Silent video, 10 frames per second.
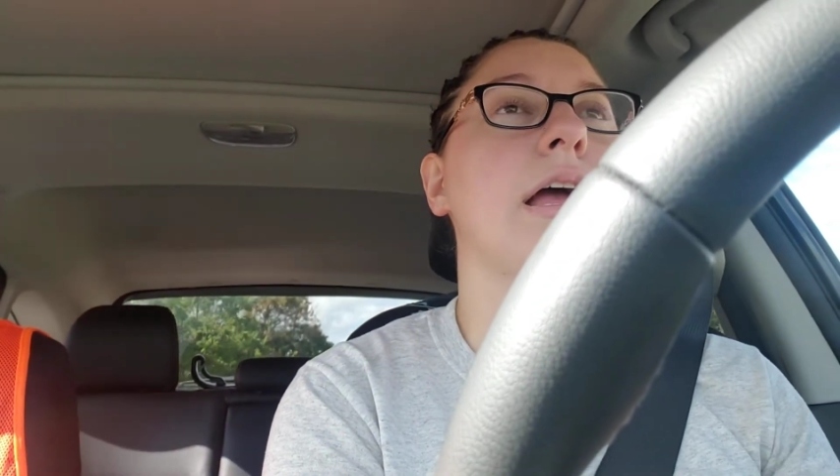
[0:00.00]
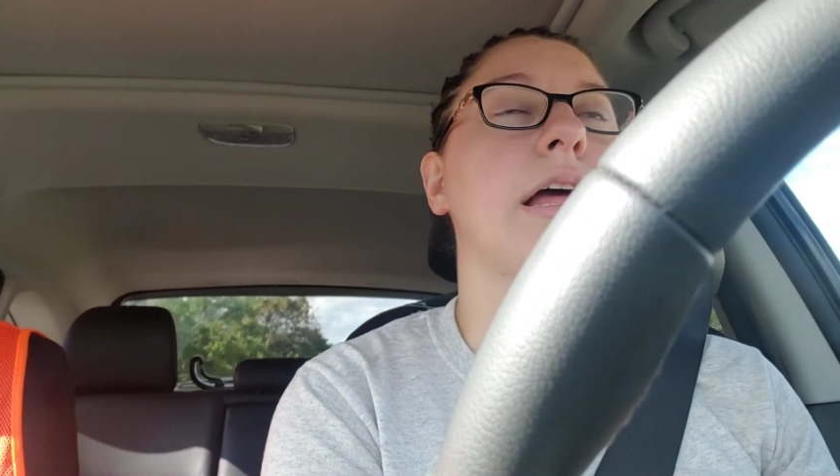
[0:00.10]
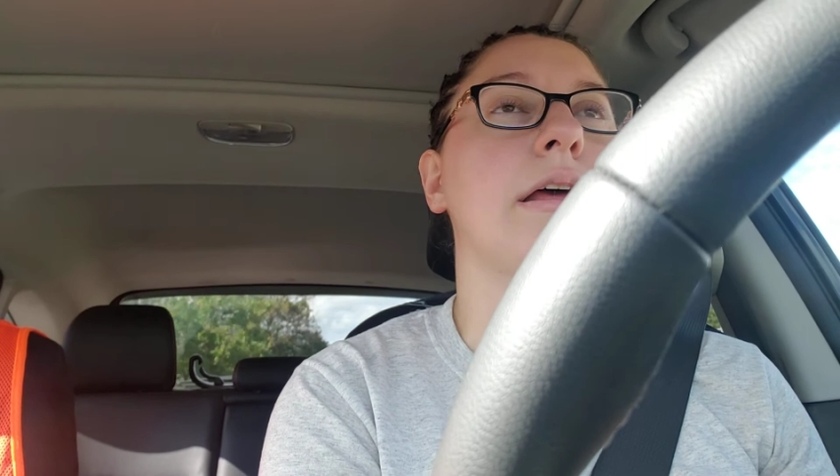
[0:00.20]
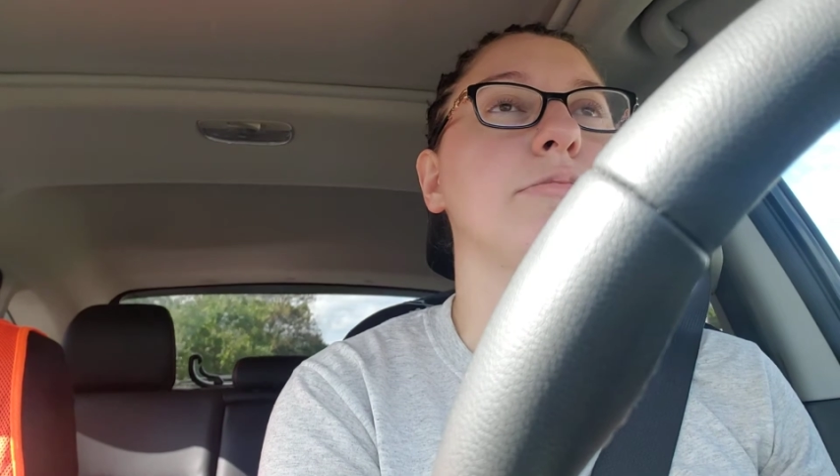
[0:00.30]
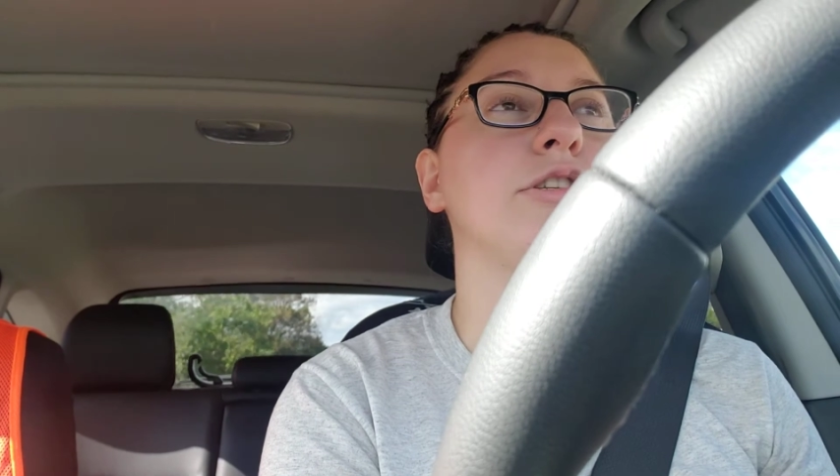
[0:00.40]

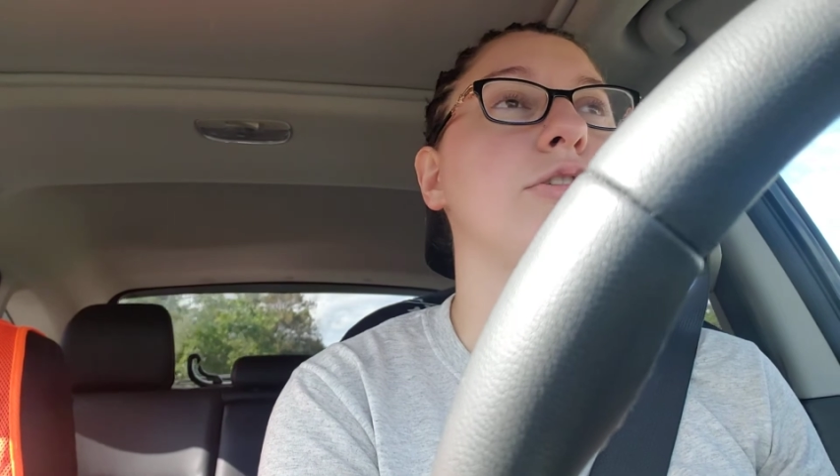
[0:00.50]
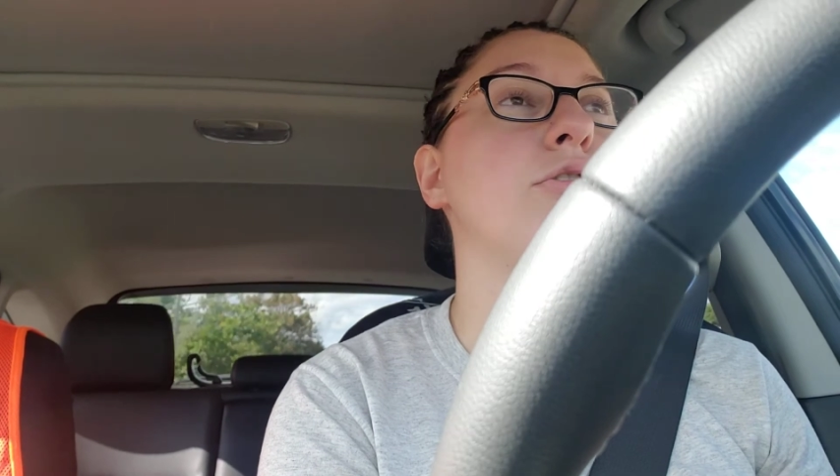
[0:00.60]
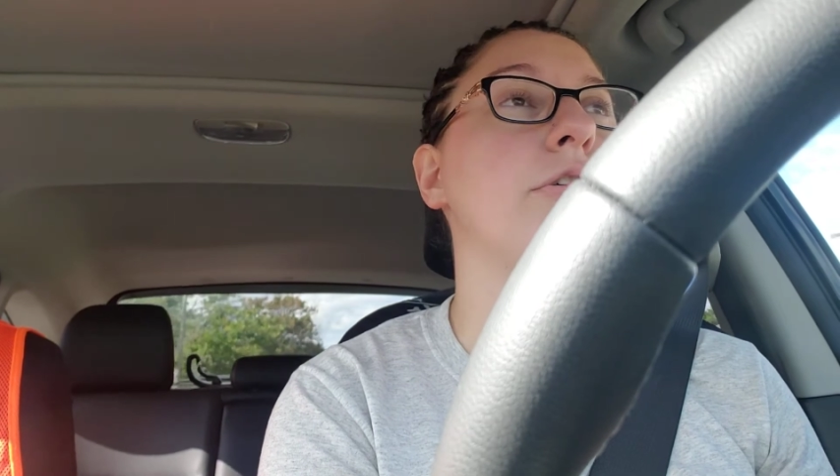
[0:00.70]
And I'm so